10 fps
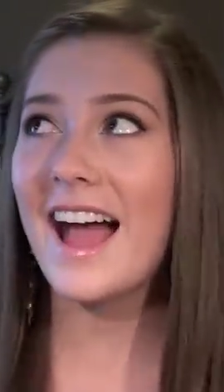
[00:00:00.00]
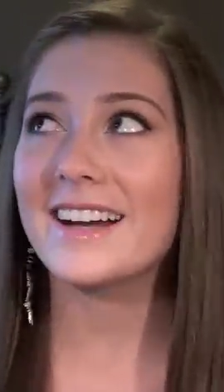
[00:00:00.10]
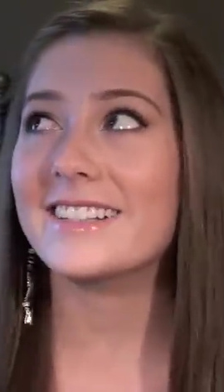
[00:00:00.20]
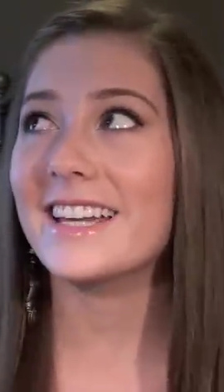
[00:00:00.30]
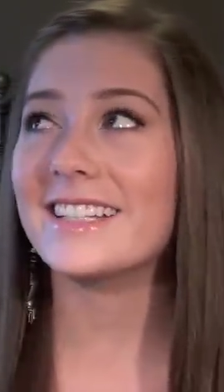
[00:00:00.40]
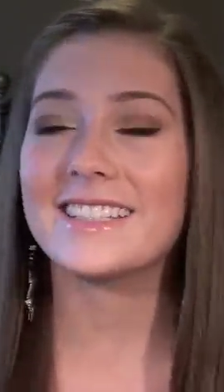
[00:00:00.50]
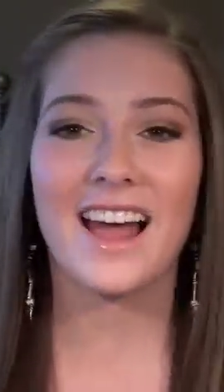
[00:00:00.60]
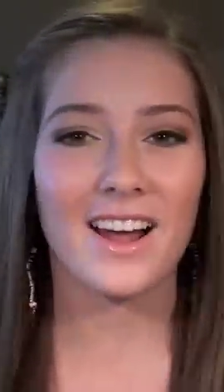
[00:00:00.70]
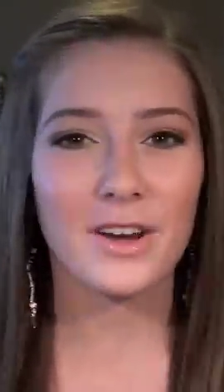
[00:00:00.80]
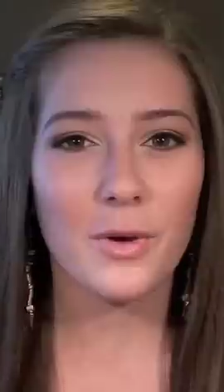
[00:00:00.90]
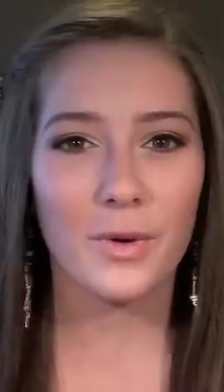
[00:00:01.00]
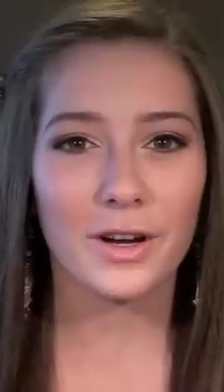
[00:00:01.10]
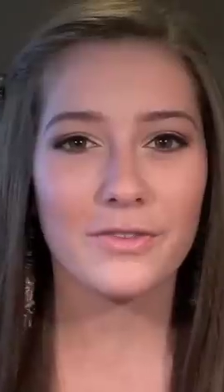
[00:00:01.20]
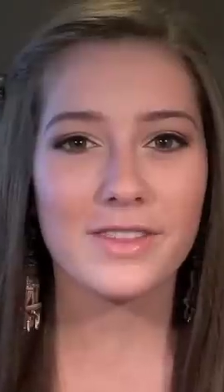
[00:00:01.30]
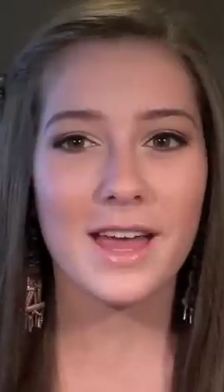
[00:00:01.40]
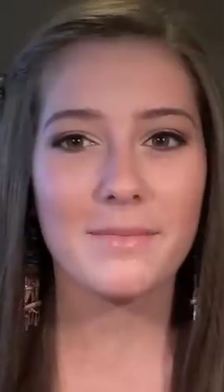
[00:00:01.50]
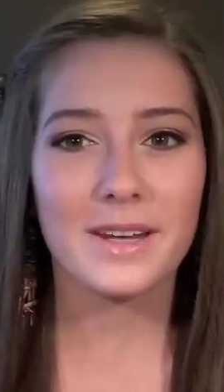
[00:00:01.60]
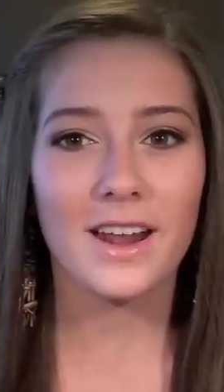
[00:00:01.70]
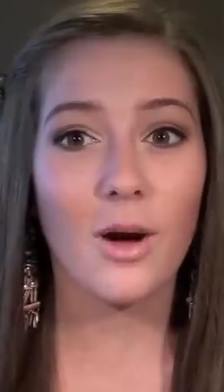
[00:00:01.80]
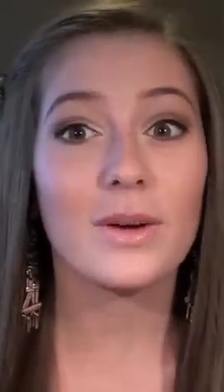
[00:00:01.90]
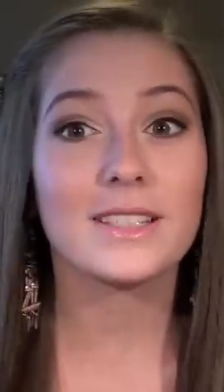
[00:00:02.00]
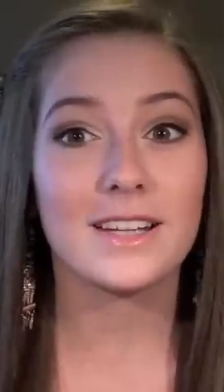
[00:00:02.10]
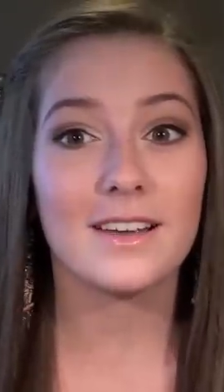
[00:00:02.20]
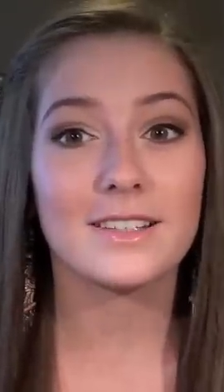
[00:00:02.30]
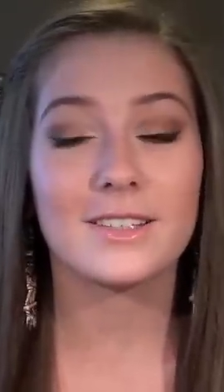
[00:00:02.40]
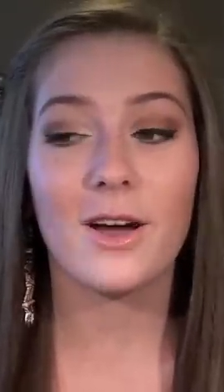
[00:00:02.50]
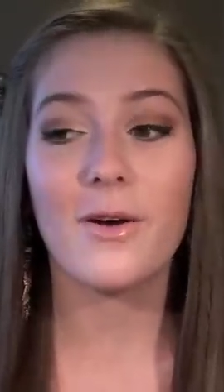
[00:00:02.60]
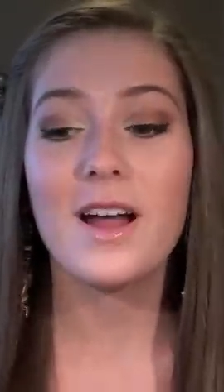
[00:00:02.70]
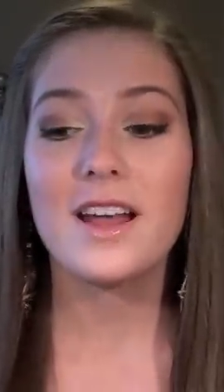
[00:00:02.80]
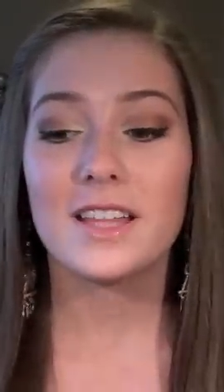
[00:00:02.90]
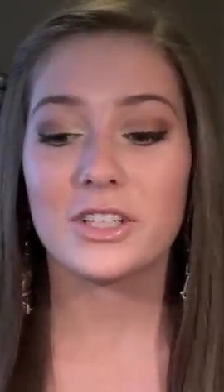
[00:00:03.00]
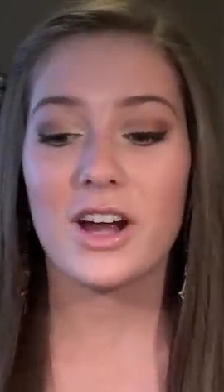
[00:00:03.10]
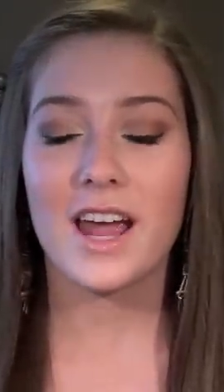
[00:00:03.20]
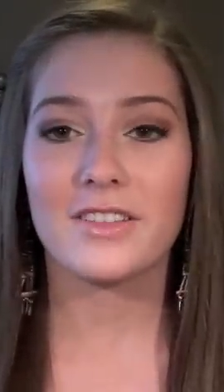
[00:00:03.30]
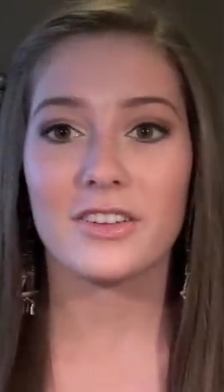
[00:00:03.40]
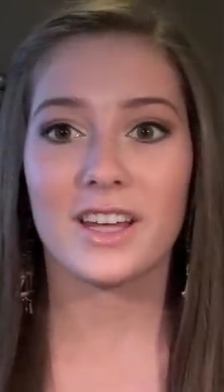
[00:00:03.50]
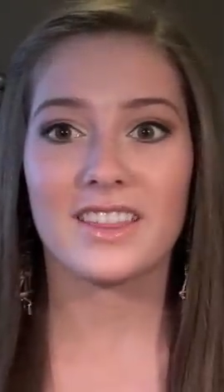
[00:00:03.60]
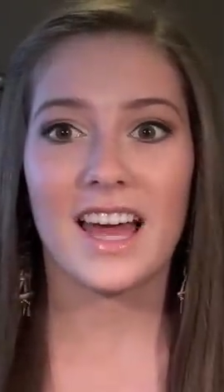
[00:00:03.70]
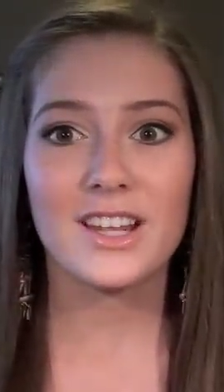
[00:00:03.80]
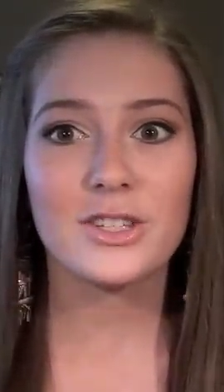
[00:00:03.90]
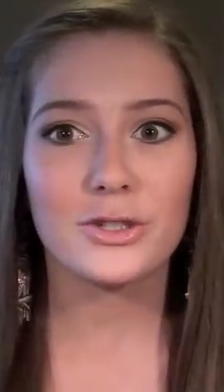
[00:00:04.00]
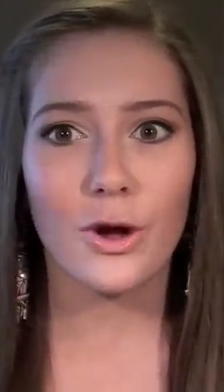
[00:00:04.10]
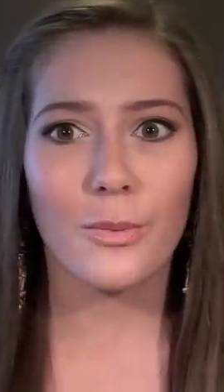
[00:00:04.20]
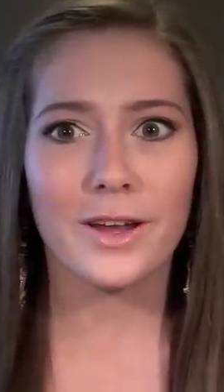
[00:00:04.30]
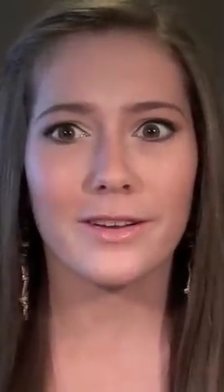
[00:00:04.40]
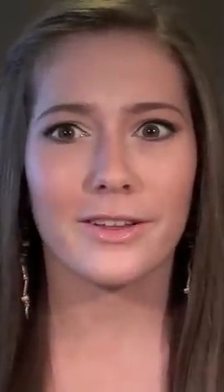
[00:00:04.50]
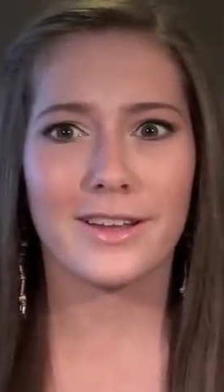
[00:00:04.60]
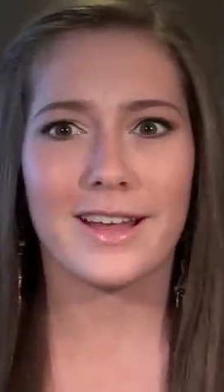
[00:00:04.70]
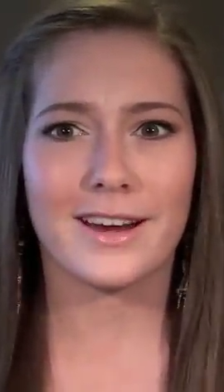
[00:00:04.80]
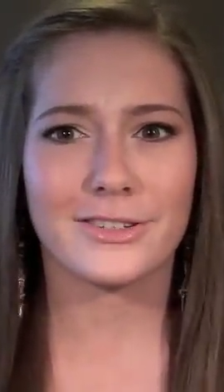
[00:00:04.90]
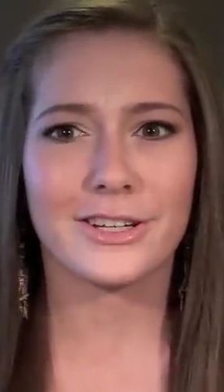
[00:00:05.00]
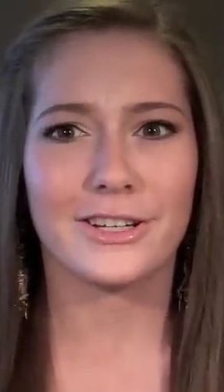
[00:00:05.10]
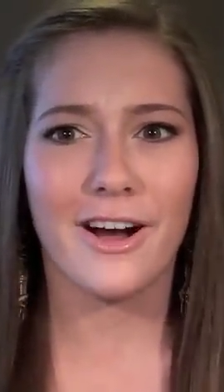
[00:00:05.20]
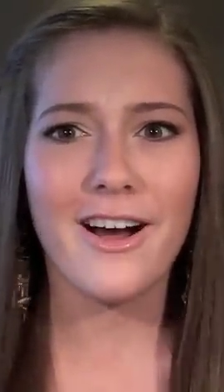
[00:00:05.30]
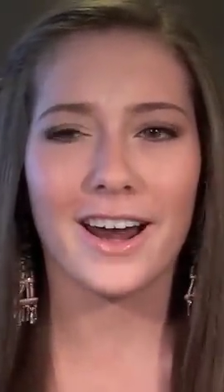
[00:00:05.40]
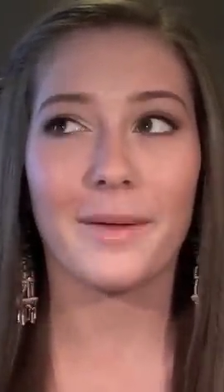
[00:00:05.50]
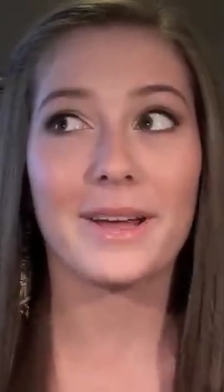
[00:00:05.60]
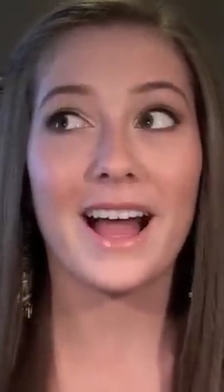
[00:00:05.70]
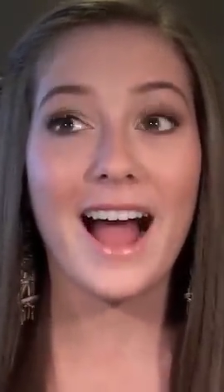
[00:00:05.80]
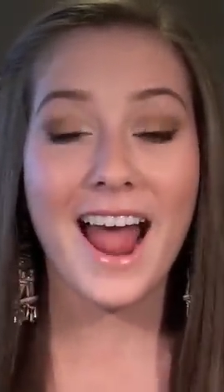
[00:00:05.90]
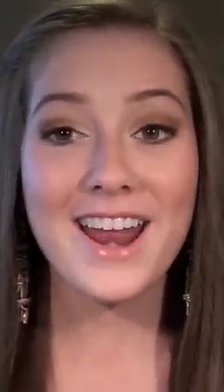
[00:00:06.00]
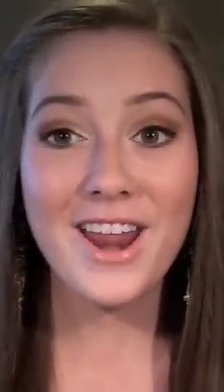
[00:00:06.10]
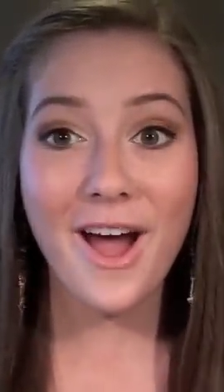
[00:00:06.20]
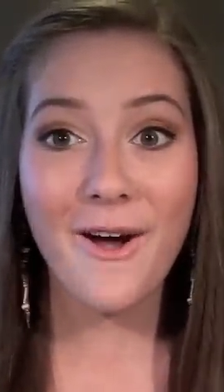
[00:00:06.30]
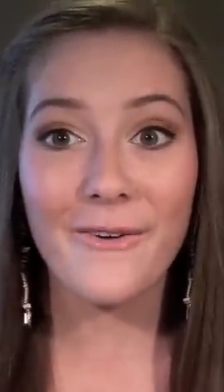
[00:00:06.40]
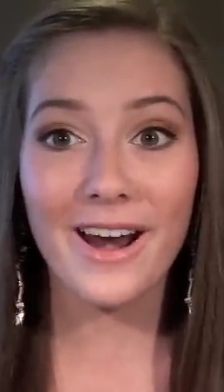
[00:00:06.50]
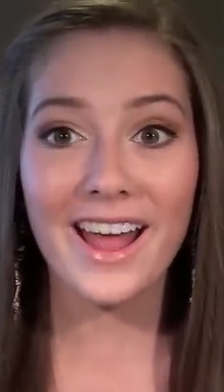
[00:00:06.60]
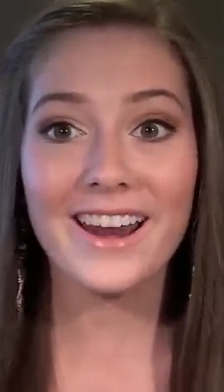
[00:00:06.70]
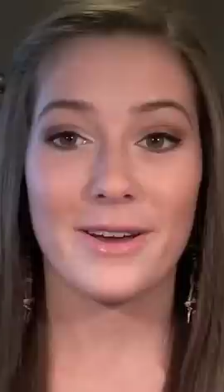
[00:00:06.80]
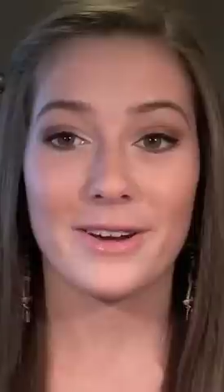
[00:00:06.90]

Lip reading: act like it's not gonna work for them, but it always does. So they try it and they're like, that is so weird, they're actually gone. I'm like, I know, right?